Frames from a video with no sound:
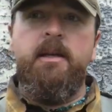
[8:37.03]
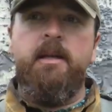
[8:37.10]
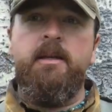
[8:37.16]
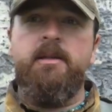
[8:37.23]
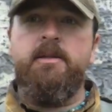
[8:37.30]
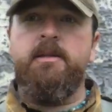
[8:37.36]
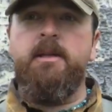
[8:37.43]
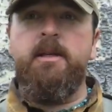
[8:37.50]

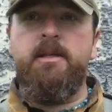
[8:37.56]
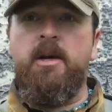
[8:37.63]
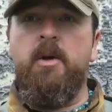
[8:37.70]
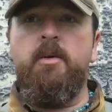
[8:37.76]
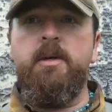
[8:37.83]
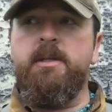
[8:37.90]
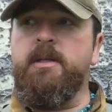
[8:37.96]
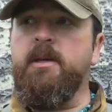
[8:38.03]
is, is
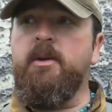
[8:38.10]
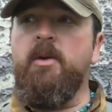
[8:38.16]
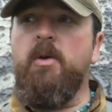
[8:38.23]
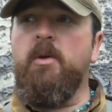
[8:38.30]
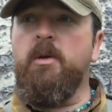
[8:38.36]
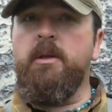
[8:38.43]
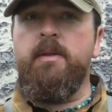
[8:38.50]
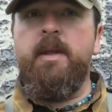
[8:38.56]
always the
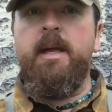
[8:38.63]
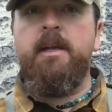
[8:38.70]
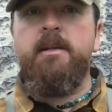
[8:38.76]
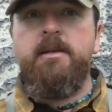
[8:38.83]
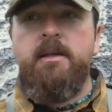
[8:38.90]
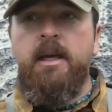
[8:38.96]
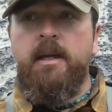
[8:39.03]
goal, and that